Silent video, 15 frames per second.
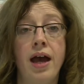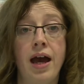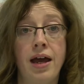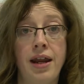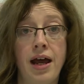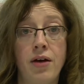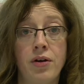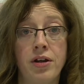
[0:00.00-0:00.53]

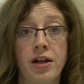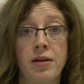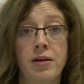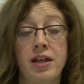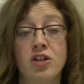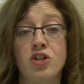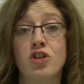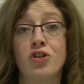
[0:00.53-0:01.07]
and how can I
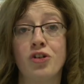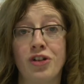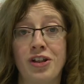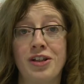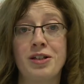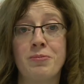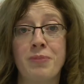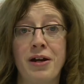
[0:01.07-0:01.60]
ensure that
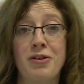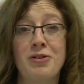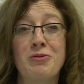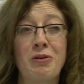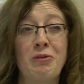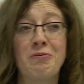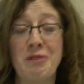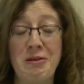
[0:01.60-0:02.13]
these
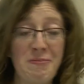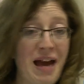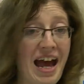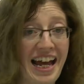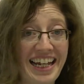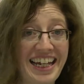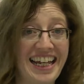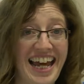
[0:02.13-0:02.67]
parents wouldn't be
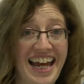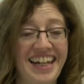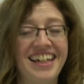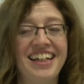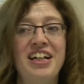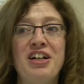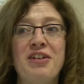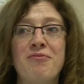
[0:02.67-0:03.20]
back again
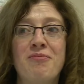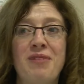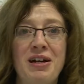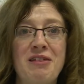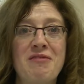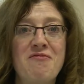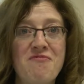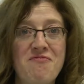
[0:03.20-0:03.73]

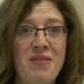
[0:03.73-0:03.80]
by